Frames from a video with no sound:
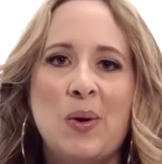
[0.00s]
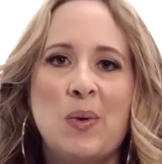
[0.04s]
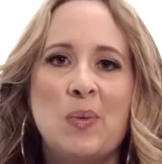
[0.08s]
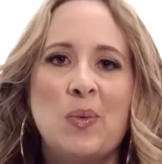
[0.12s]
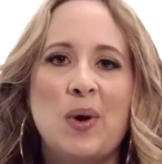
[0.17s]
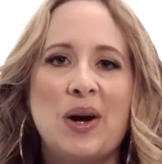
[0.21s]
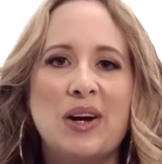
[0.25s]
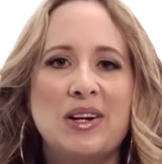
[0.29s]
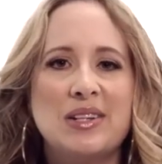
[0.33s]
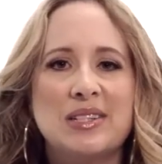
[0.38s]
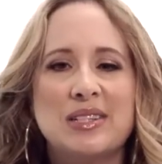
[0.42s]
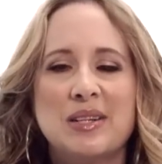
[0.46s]

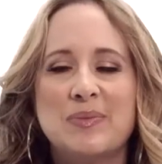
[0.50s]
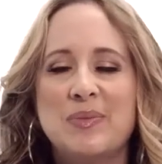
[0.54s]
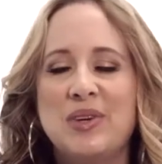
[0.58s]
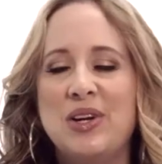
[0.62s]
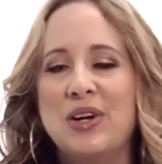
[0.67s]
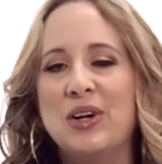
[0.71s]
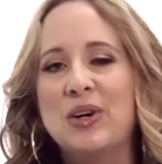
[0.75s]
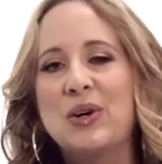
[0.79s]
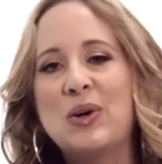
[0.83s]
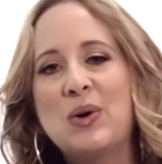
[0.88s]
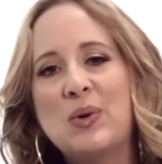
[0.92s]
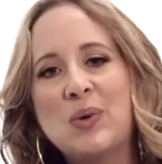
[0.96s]
What are some of
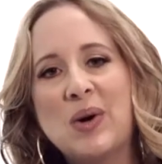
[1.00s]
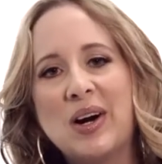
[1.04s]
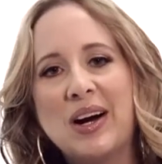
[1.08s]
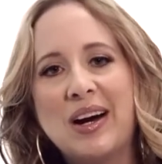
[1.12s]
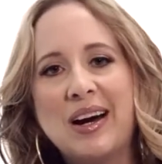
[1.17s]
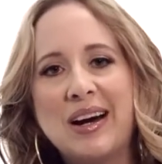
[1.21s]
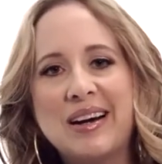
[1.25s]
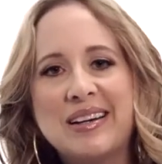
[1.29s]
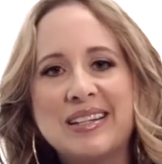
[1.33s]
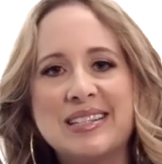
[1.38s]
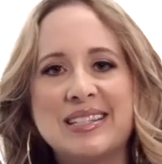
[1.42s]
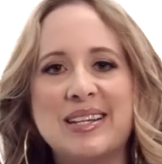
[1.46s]
your
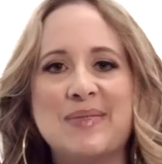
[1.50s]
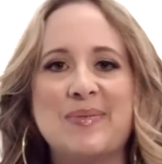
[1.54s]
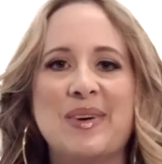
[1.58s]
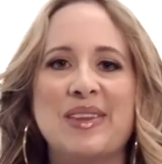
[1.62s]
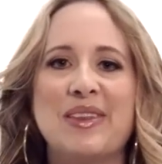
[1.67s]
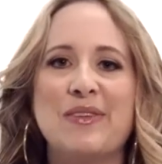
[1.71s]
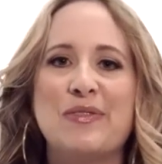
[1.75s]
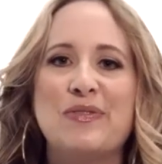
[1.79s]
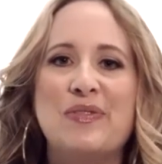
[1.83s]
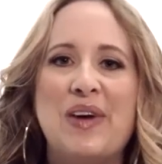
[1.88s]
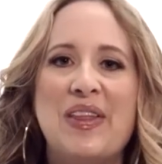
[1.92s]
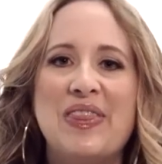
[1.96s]
quirks, some
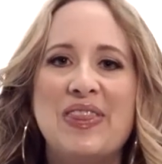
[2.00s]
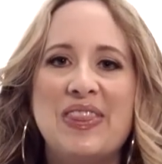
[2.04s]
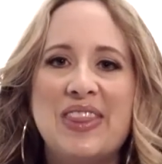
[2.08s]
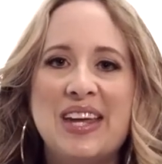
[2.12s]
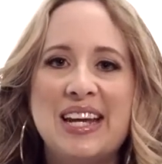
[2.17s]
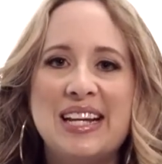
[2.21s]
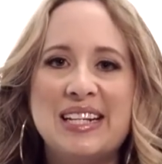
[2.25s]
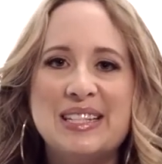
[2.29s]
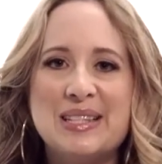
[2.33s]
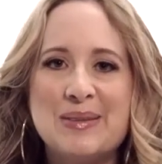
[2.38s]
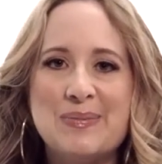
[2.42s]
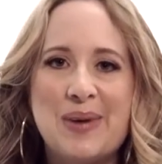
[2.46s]
of the fun
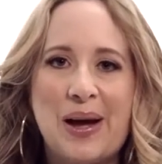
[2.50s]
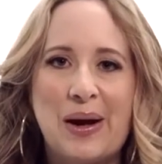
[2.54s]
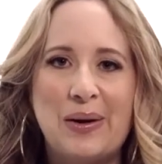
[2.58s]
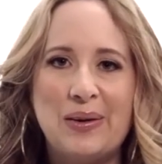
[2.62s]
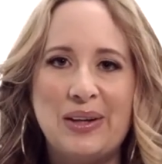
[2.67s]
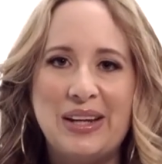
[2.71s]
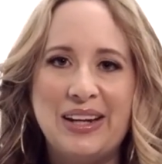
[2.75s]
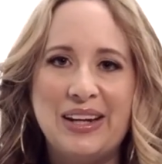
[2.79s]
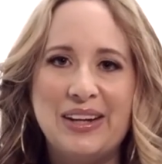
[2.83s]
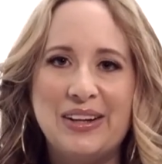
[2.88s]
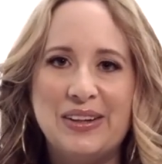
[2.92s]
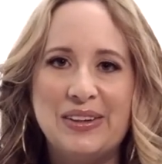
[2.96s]
things
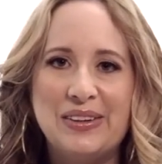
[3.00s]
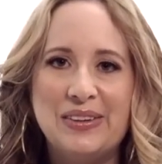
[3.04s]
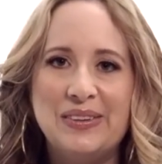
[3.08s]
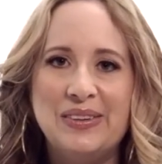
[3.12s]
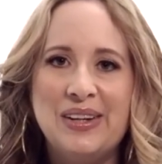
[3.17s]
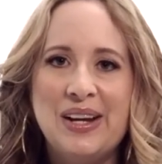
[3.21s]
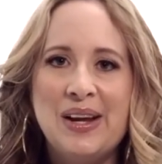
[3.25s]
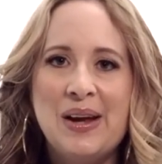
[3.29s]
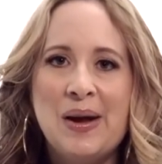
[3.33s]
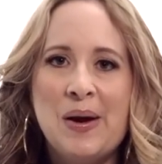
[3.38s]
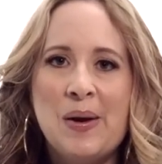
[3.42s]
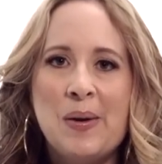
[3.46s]
about you
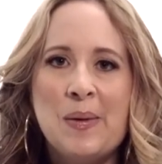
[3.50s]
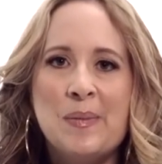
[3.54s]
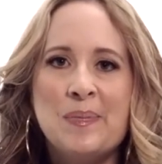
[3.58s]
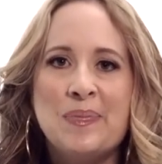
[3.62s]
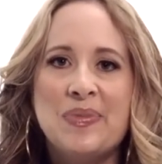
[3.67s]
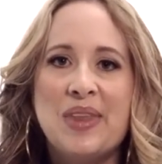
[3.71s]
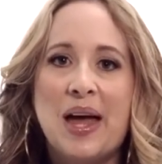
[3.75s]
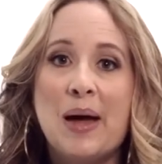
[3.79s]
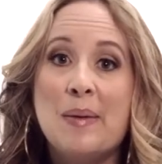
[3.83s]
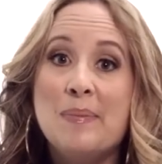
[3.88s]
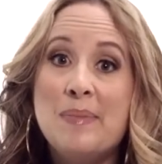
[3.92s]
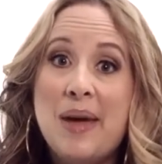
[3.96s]

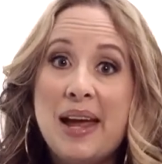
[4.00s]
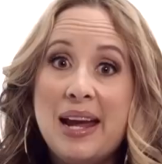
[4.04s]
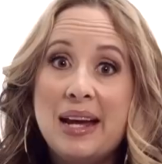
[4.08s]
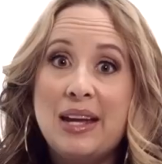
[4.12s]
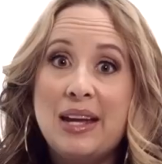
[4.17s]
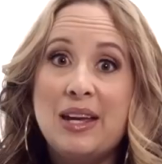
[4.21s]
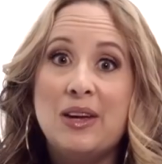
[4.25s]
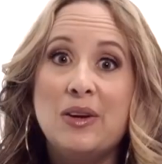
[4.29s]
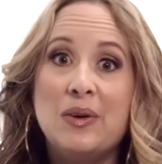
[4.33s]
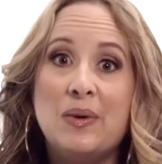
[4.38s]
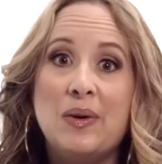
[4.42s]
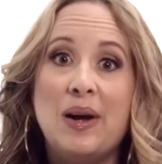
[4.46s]
that
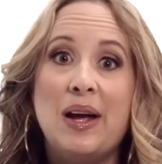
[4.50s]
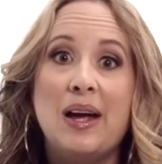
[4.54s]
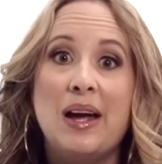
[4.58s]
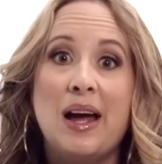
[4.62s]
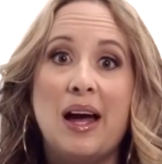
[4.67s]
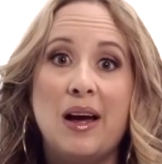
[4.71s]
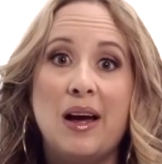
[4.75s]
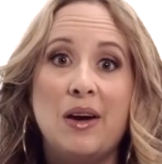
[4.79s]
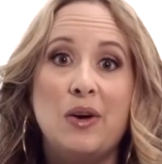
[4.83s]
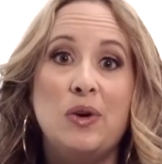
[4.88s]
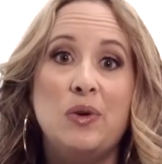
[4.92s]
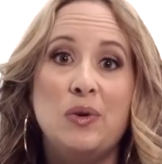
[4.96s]
make you
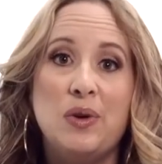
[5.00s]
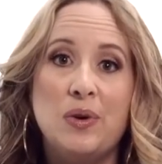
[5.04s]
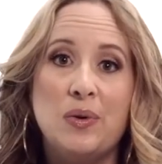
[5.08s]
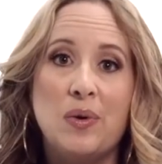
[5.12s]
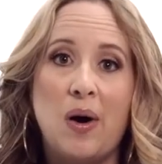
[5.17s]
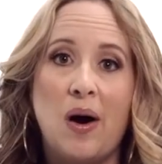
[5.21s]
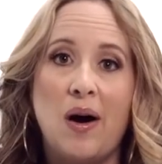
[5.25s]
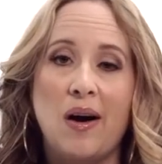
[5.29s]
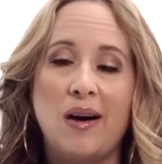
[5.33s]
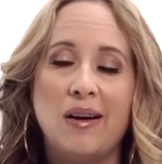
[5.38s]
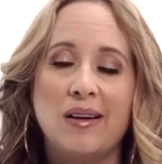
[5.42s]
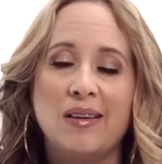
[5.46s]
who you
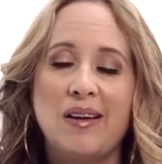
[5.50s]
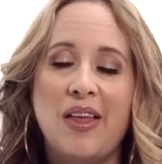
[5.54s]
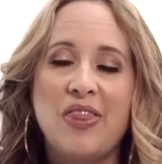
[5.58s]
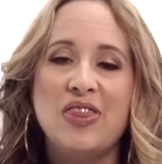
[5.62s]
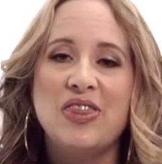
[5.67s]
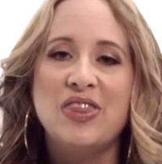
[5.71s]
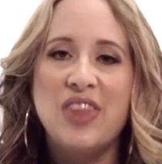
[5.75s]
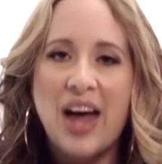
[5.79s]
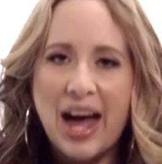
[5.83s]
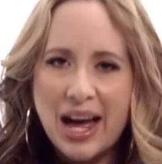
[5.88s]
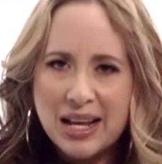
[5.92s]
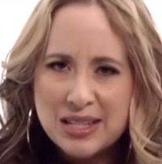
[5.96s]
are?
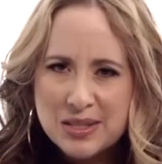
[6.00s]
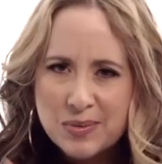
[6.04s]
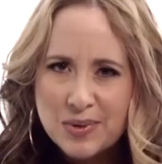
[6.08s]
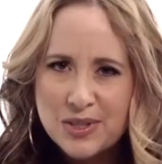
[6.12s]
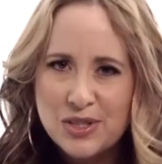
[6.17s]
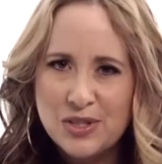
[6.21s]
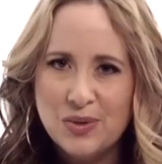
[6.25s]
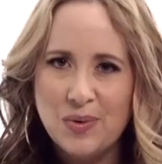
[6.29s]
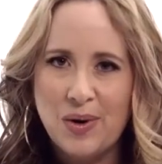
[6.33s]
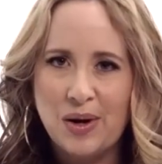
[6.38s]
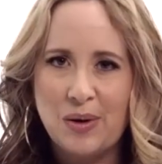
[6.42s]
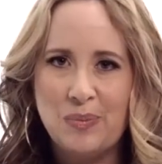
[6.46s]
That's
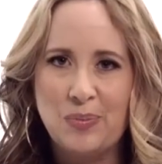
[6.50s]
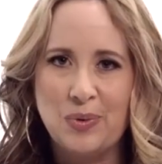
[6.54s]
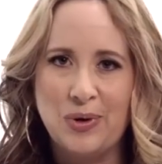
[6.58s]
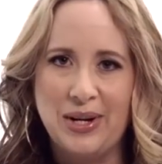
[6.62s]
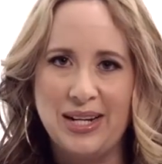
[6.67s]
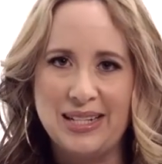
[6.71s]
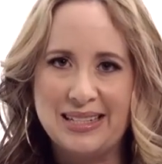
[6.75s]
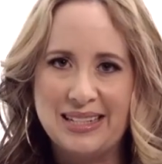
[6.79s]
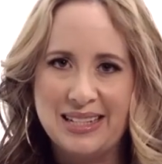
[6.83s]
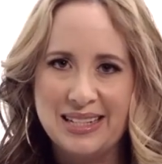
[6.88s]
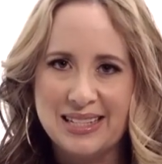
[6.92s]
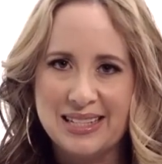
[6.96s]
what you want to
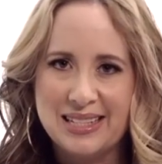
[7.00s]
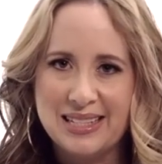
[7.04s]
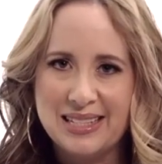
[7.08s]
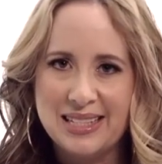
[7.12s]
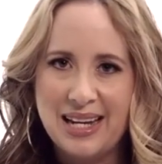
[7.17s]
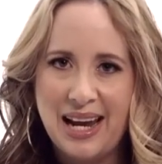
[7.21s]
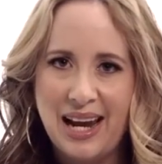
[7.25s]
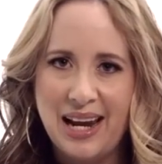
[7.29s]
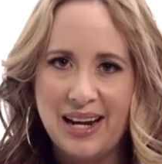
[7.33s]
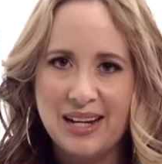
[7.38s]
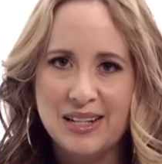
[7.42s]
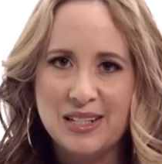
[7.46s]
bring to the
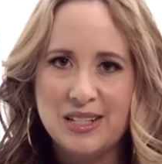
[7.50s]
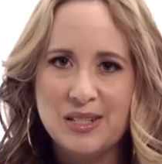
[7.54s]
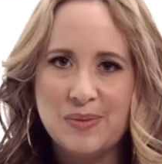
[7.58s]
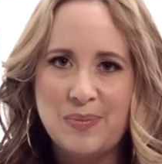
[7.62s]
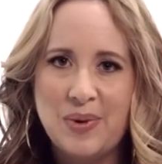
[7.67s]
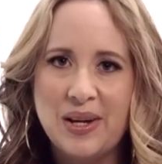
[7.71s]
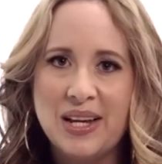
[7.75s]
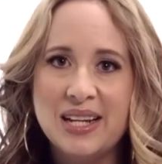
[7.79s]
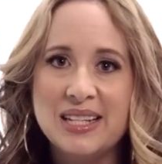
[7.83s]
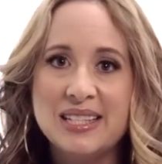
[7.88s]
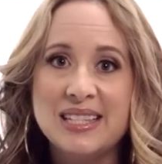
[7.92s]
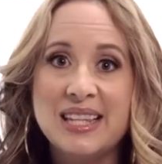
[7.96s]
stage,
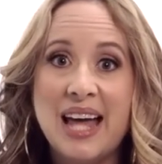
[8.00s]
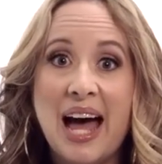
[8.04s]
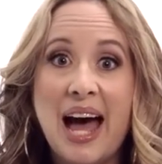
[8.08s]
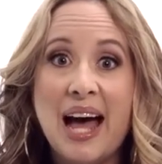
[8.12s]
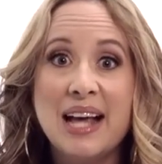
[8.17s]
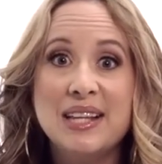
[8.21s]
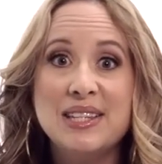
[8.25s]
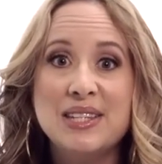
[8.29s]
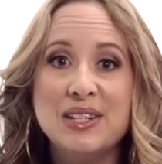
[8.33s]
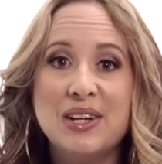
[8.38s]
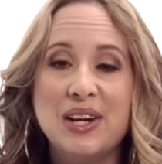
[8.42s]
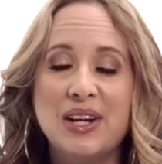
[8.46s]
because
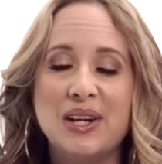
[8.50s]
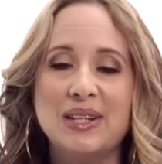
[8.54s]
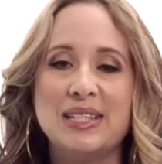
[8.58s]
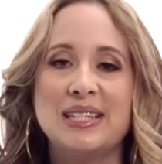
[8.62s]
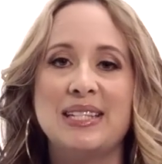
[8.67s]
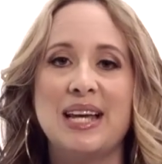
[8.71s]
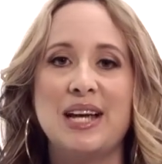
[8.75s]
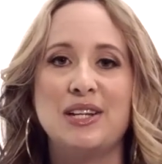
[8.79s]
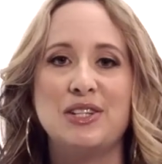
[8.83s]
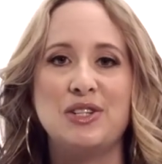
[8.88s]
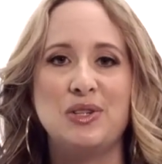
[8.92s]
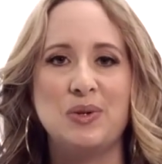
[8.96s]
that's going to
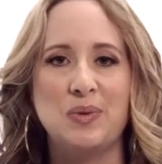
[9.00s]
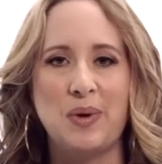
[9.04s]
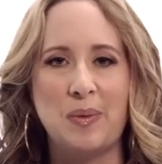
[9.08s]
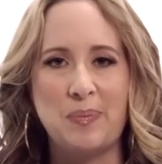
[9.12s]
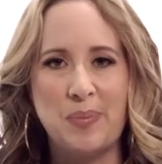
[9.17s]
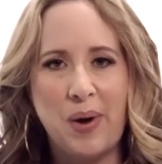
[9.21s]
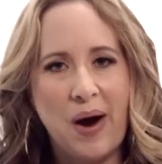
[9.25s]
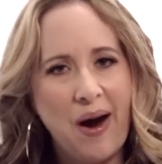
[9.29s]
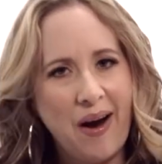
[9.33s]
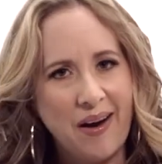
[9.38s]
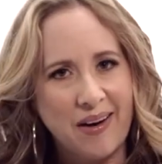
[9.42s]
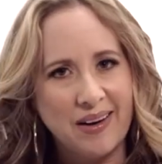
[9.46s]
set you
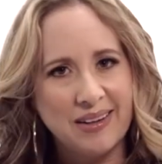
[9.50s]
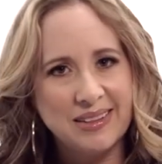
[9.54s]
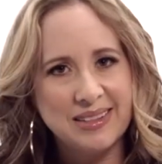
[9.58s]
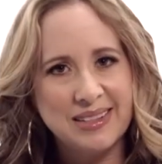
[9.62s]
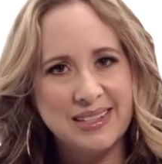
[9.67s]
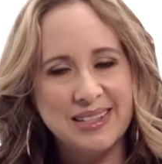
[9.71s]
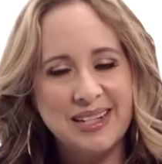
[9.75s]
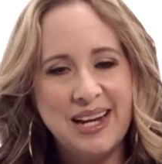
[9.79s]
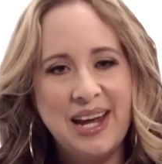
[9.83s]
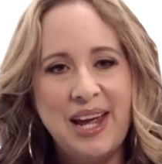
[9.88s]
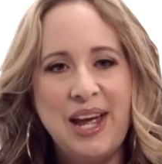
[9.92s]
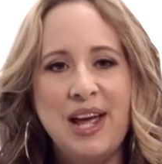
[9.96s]
apart.